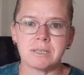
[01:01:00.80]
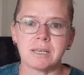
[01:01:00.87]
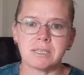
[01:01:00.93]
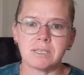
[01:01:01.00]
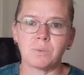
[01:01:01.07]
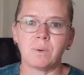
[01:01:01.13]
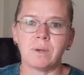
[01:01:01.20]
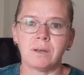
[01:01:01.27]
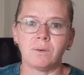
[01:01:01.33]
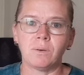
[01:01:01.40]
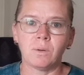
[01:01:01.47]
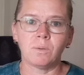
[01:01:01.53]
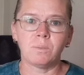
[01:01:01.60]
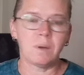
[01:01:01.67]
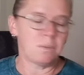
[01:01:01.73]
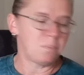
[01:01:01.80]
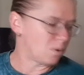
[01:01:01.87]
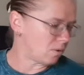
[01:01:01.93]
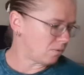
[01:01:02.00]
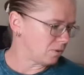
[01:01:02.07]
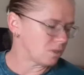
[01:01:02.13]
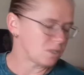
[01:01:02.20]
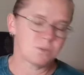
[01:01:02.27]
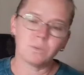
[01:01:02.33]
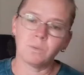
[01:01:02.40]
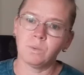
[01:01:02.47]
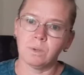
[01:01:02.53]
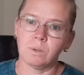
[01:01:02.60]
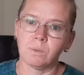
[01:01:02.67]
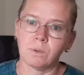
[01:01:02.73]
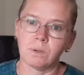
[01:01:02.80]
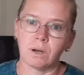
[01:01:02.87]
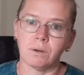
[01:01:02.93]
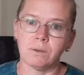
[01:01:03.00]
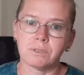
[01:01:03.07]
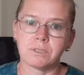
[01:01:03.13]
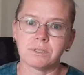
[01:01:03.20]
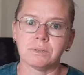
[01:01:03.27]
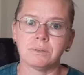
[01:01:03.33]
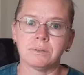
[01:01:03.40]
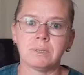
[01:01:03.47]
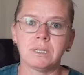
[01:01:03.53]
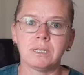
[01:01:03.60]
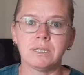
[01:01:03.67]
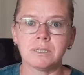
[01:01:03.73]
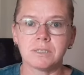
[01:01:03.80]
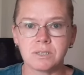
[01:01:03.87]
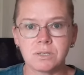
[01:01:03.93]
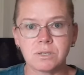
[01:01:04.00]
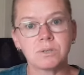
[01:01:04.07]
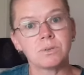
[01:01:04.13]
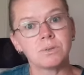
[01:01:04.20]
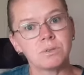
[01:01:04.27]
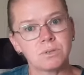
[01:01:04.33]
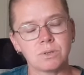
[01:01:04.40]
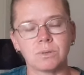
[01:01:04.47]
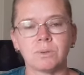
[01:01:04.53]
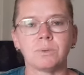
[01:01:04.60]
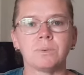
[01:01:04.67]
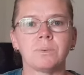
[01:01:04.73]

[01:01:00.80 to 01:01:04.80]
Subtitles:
that's where all my profits will go to, is to do